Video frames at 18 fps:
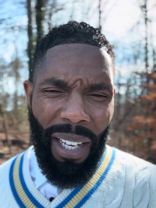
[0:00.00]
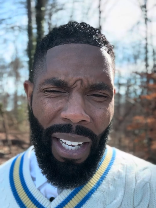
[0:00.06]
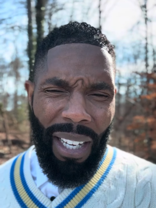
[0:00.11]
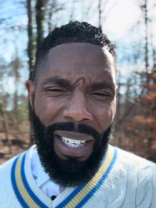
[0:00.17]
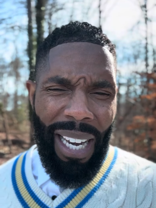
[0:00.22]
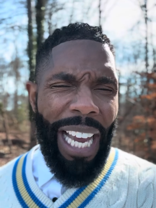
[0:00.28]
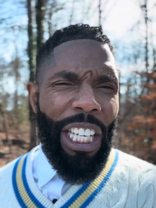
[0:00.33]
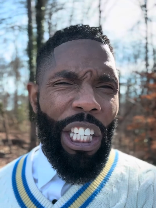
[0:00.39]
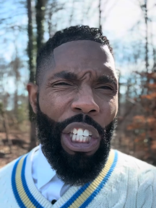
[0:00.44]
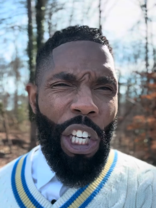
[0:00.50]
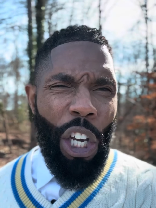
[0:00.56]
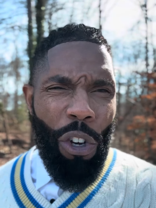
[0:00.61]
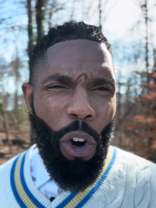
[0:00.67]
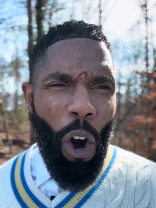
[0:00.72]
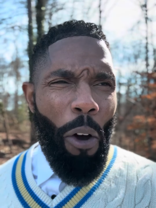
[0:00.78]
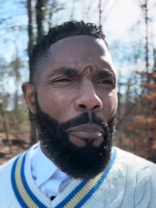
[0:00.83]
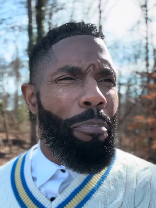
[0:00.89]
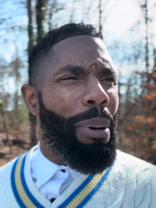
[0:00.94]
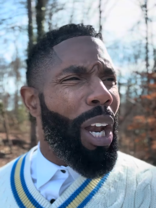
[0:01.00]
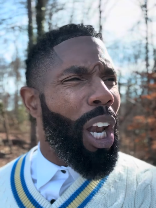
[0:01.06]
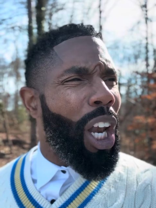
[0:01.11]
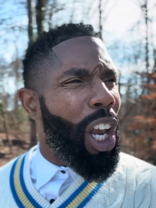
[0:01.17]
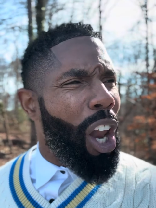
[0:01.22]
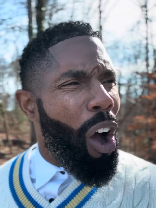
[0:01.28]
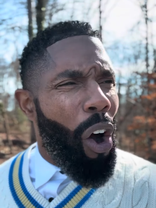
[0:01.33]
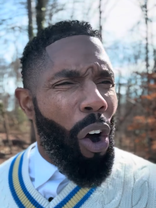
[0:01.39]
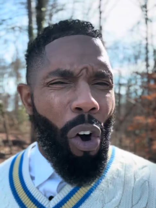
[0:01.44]
like you don't
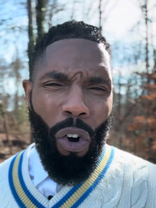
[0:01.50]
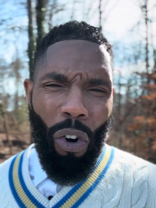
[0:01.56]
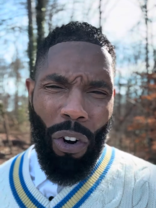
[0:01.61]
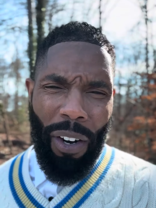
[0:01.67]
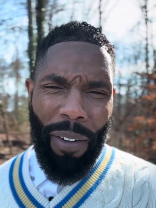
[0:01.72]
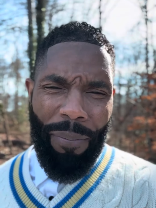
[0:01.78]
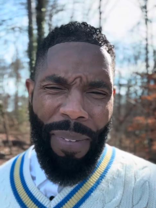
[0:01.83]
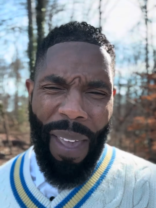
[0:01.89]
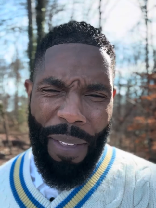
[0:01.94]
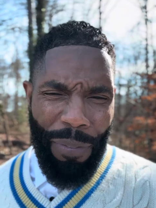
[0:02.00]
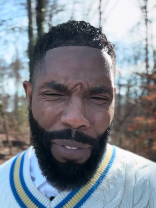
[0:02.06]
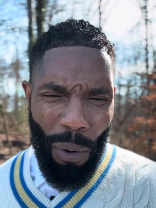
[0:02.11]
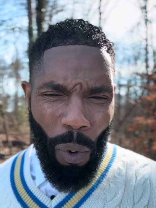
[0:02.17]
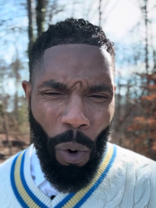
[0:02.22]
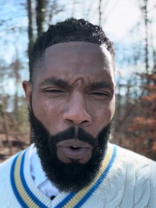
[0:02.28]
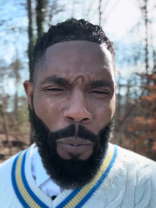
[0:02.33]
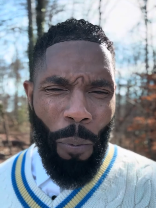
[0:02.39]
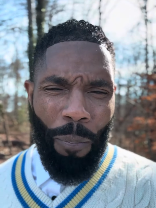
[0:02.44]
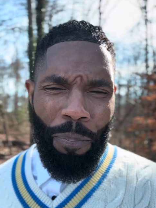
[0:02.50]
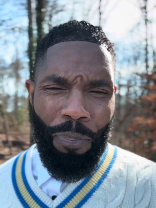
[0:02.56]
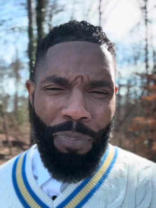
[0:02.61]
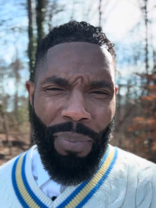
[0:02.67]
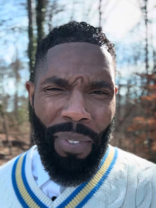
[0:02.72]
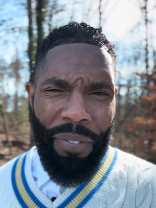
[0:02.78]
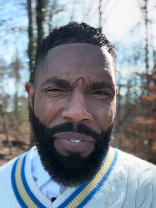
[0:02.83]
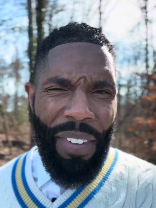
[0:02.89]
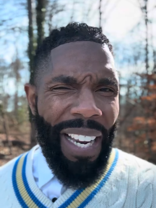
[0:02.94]
belong in the room.
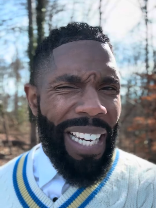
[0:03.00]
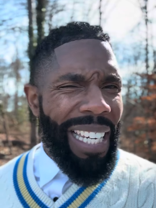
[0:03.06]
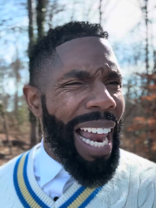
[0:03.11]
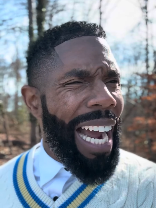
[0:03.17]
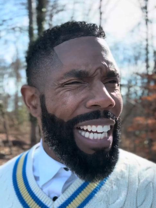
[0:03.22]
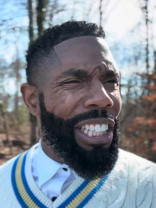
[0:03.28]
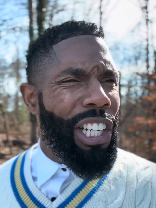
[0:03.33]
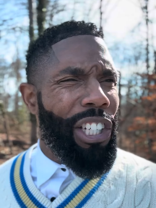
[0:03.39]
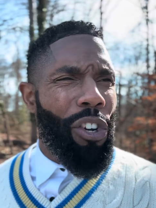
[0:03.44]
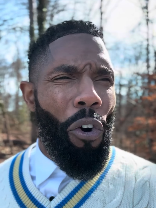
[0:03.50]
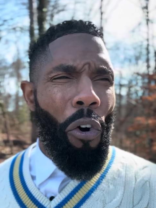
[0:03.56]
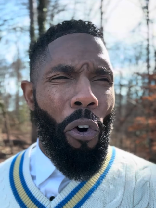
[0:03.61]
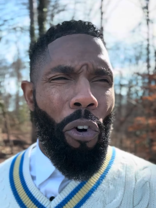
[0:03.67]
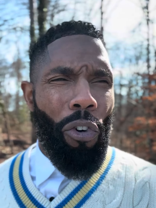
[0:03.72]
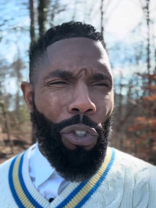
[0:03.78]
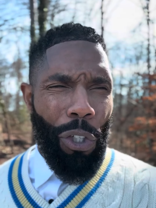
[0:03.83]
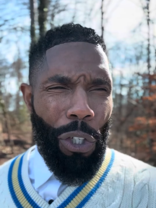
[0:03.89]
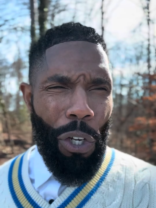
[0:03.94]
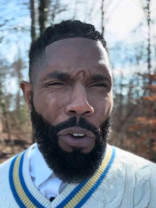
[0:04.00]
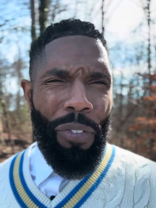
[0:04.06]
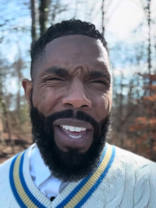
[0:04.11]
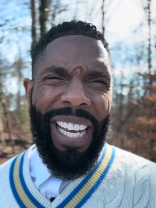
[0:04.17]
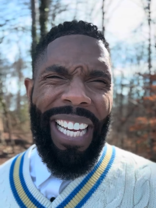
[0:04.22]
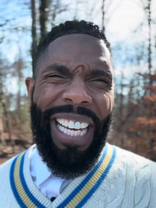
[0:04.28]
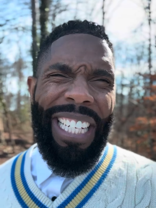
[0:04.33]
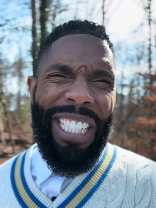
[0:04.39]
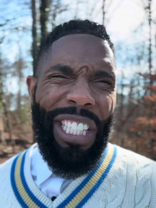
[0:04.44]
They lock their doors on you and
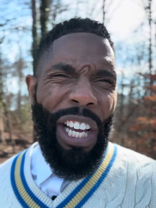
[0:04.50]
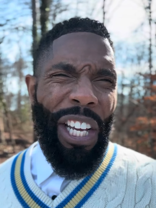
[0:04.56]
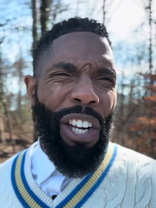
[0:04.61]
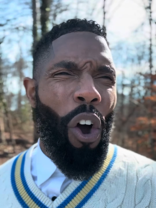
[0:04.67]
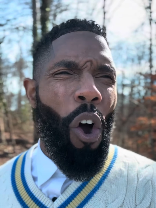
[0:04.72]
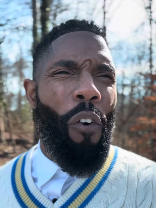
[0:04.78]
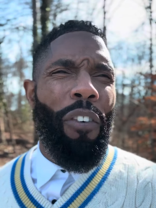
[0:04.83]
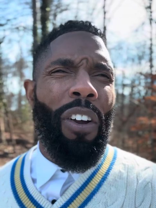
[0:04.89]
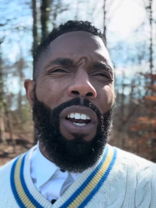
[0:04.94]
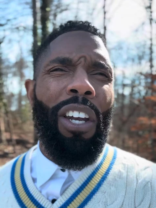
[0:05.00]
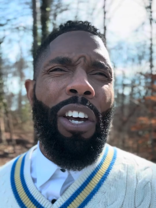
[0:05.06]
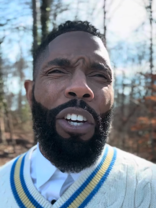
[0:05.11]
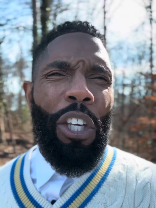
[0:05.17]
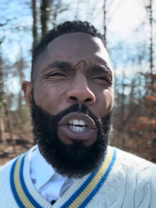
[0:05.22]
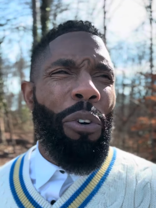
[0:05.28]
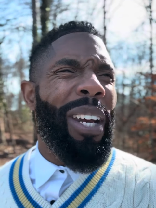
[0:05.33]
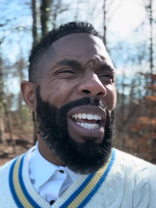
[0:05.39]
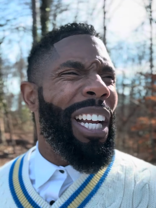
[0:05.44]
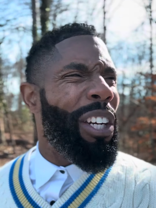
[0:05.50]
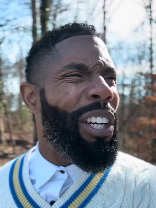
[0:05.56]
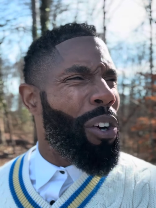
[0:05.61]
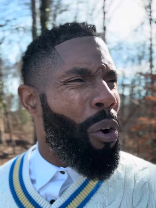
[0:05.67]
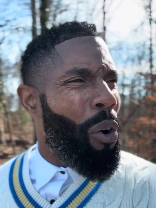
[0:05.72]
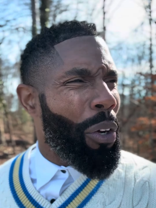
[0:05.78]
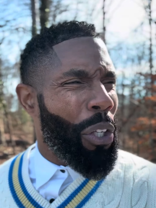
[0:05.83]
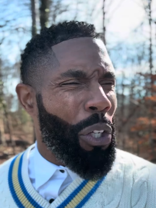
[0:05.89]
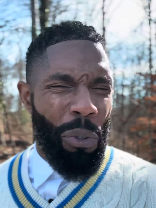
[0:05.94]
they continue to overlook you and
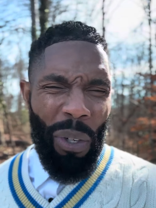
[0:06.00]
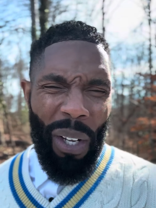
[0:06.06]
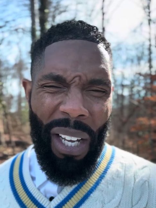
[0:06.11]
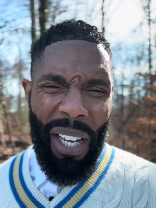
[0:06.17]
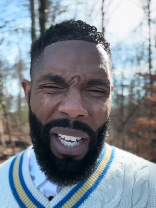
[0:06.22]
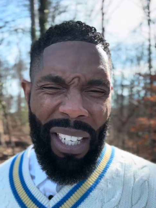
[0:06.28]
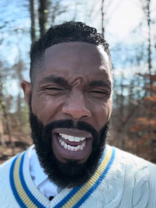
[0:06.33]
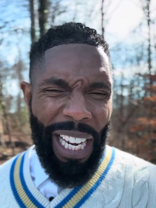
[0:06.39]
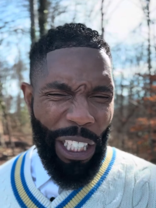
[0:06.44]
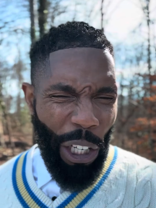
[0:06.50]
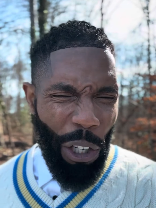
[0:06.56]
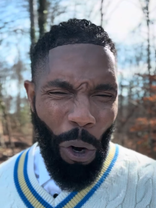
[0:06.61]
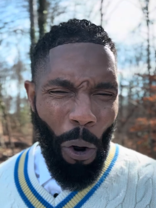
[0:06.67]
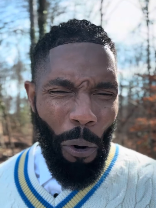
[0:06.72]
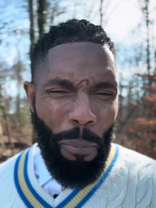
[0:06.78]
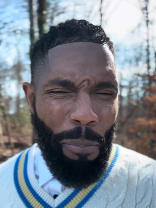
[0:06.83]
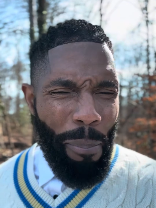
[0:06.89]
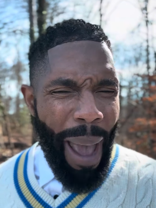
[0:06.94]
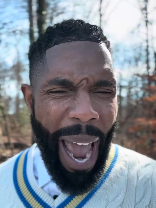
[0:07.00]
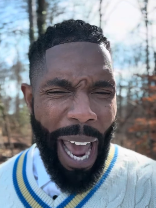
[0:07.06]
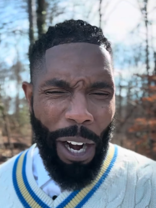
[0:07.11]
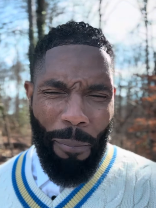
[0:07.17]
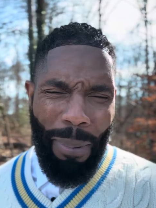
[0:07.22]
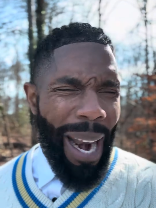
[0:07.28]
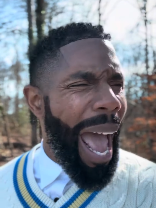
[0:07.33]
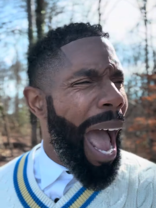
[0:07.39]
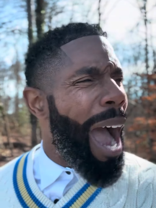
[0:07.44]
ignore you like you don't matter.
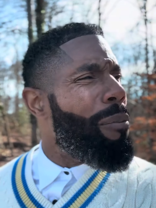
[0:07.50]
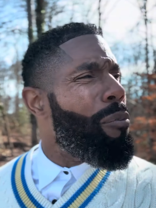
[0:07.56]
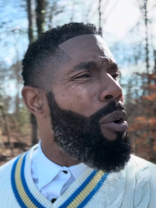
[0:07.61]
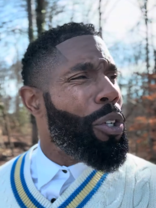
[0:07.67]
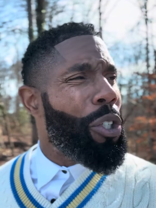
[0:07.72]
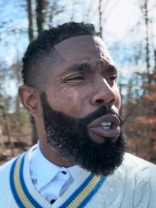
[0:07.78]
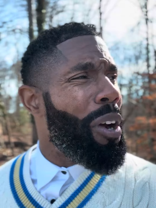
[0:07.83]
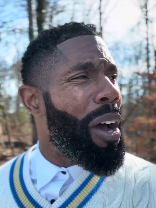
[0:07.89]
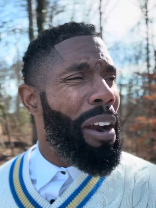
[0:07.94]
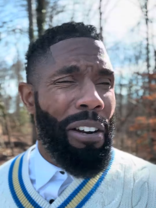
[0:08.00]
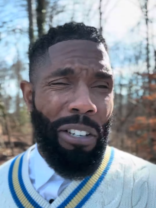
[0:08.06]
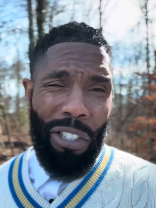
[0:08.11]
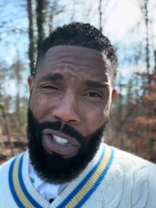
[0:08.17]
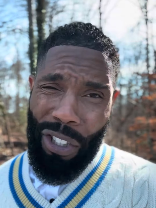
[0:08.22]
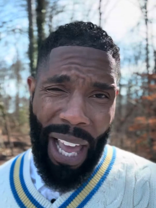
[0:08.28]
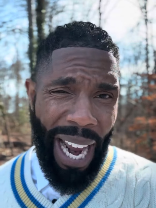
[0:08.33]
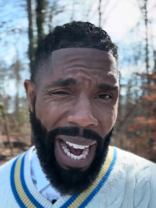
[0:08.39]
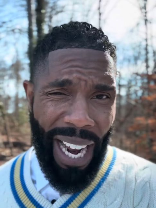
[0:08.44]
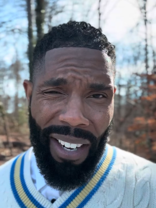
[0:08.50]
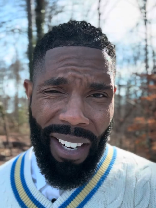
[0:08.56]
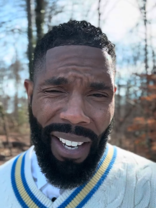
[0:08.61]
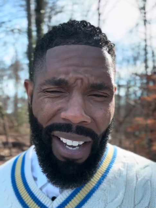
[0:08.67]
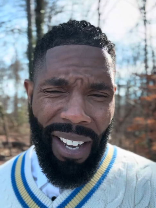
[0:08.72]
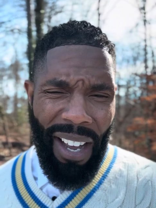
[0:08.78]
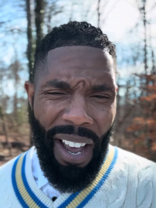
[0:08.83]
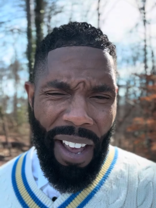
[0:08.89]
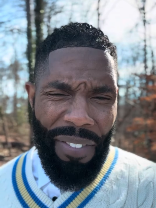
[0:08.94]
But I want you to understand
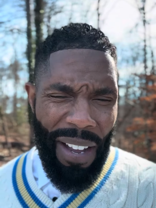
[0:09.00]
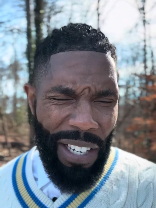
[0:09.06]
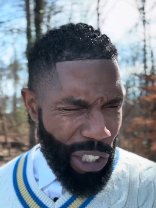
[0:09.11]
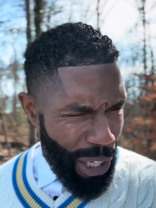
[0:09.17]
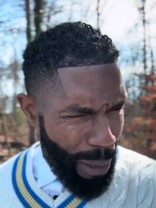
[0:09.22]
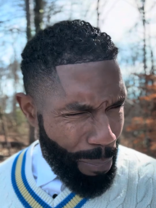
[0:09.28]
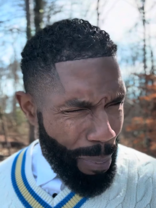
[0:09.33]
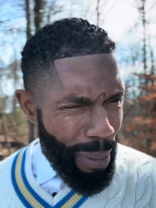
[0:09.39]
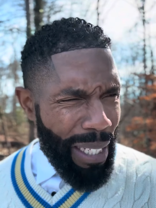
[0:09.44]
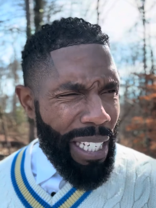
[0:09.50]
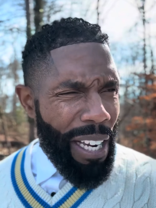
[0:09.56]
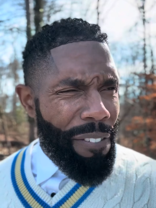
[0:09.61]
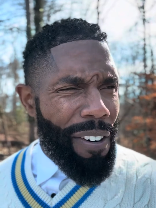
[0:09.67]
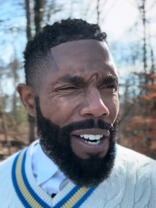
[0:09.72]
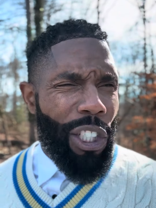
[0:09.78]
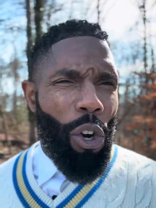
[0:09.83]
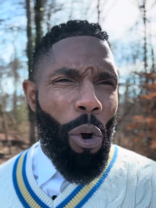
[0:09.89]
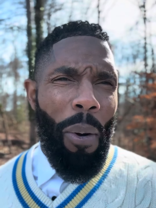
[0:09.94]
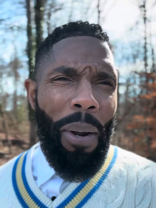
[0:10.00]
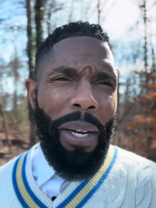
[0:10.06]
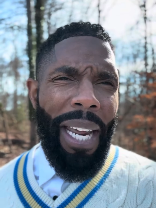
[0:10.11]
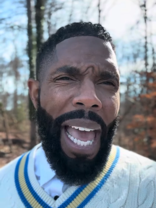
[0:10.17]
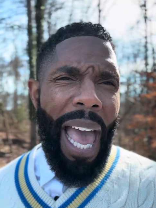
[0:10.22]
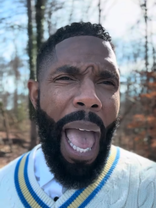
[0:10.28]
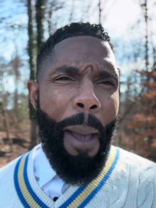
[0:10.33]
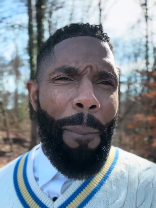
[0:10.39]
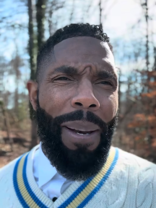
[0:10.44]
that something different is going to
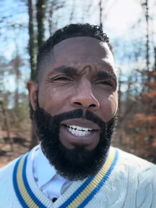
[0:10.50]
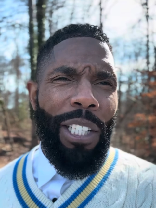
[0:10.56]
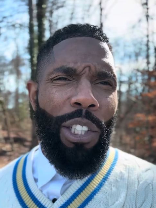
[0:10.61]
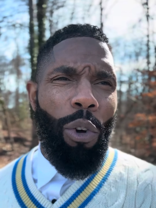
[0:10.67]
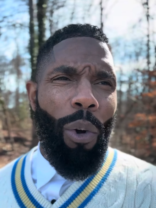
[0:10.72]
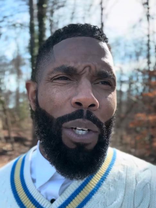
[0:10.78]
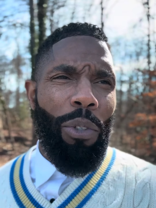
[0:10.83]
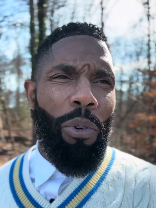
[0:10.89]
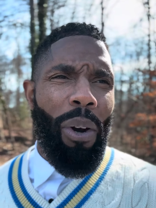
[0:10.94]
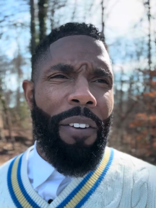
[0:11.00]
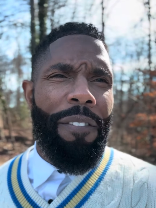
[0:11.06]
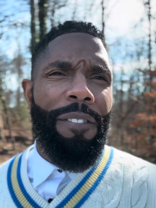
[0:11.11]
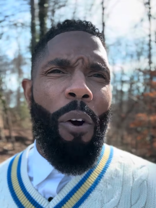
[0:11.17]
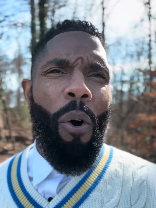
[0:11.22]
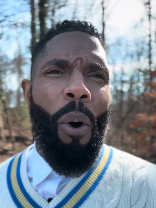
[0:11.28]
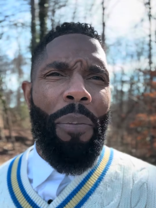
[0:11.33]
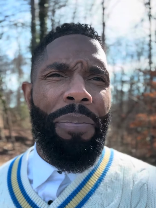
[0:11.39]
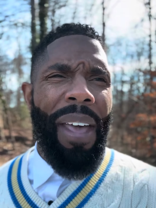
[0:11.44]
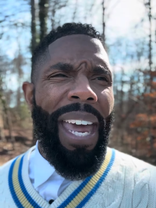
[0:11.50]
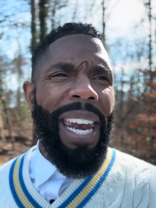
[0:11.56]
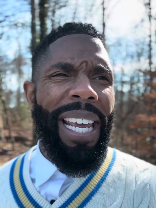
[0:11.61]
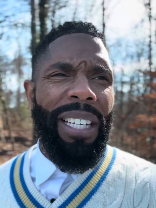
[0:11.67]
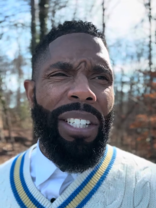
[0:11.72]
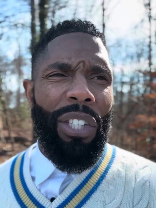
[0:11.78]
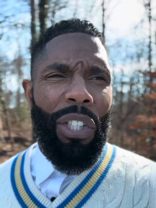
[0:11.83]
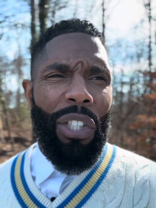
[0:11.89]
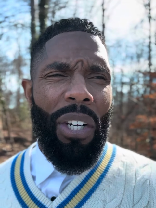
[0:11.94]
happen in 2024, and that
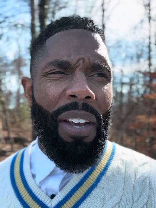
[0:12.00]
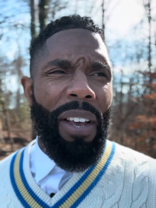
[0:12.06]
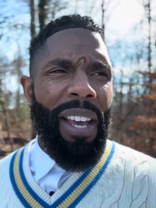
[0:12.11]
is